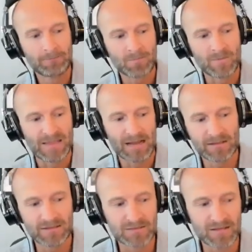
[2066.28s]
now,
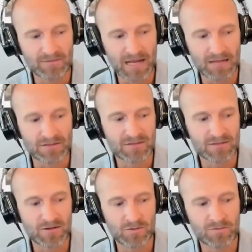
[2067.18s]
since I've gotten
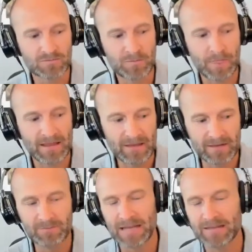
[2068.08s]
so
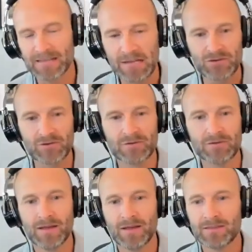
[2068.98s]
into meditation,
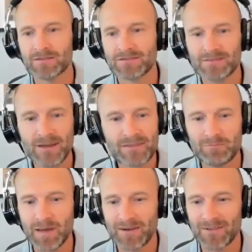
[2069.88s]
there's
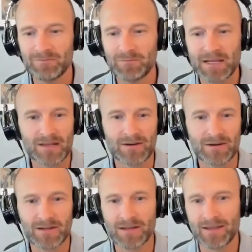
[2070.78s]
nothing better than being
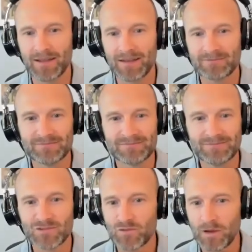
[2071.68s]
on a
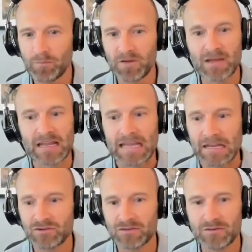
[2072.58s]
trip, a
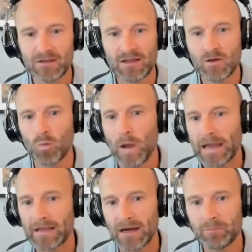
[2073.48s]
vacation,
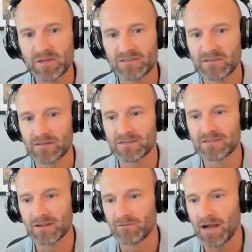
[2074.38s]
waking up and seeing a
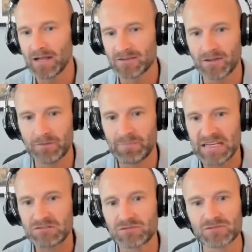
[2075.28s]
sunrise on the
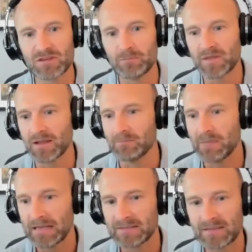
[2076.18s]
beach or something and
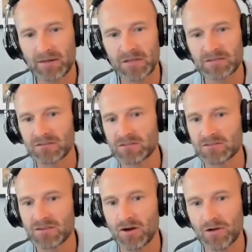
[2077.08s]
meditate. I mean, it's
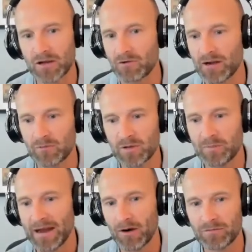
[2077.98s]
just so incredibly
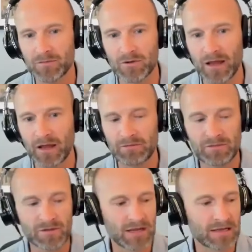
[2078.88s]
powerful. And I
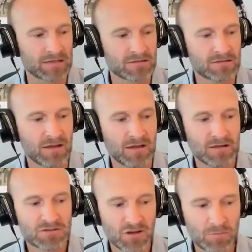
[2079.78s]
feel like it's
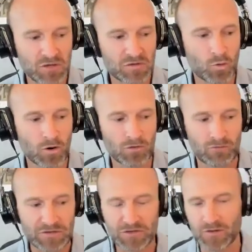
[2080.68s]
so much more
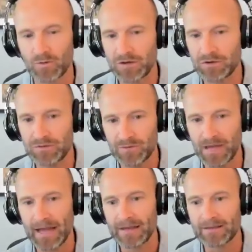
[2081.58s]
enriching when you do
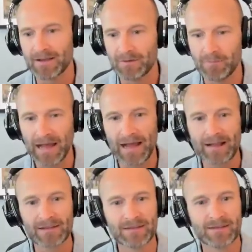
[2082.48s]
that and you come
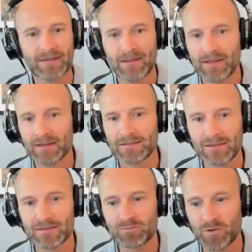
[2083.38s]
back, and
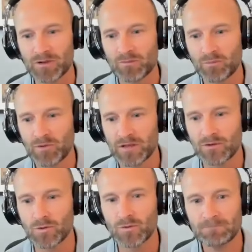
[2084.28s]
it's pretty cool.